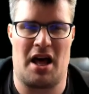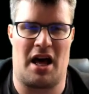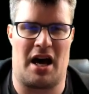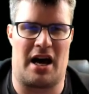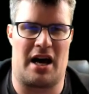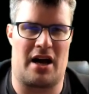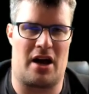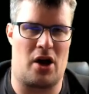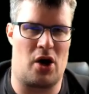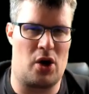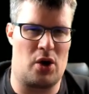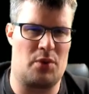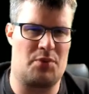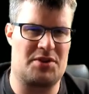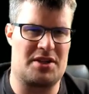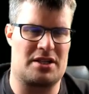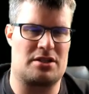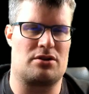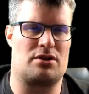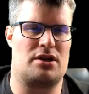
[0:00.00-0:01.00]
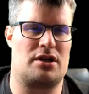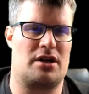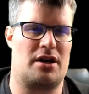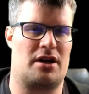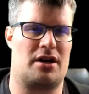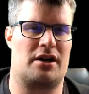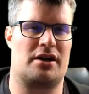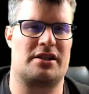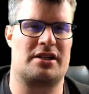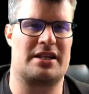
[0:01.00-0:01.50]
I hope that you
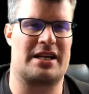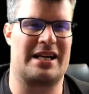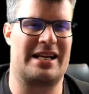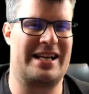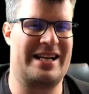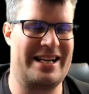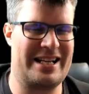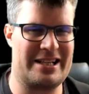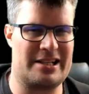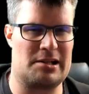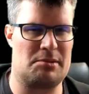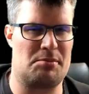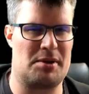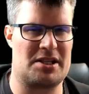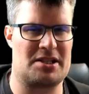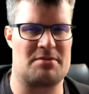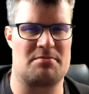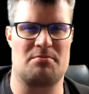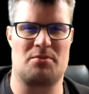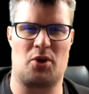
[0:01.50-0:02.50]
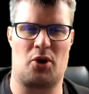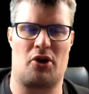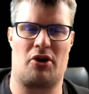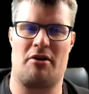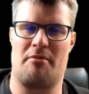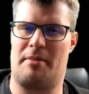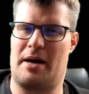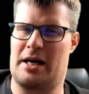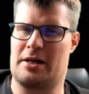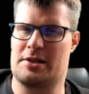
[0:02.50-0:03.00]
learned a little bit more
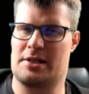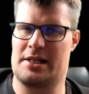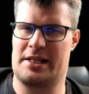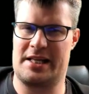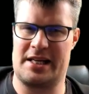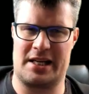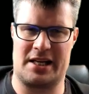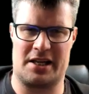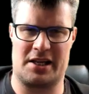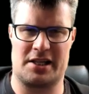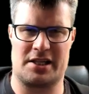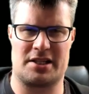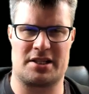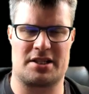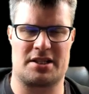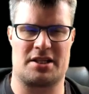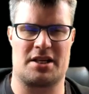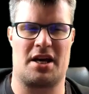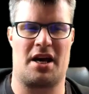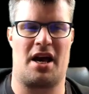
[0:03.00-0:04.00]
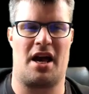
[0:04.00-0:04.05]
about Linux